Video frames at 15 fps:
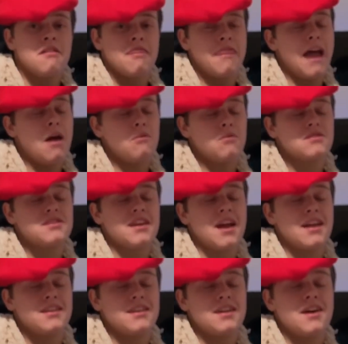That was the
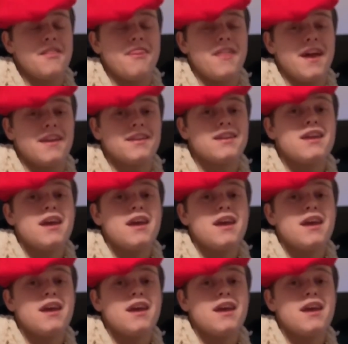idea that